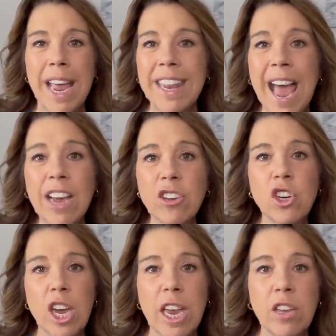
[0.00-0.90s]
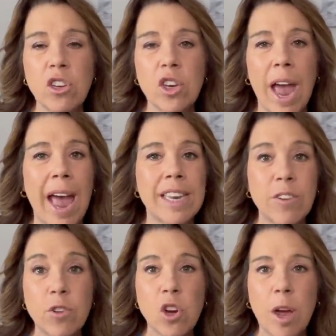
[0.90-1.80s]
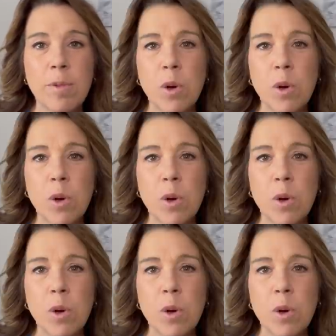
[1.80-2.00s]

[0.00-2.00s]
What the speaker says: that could change at different times.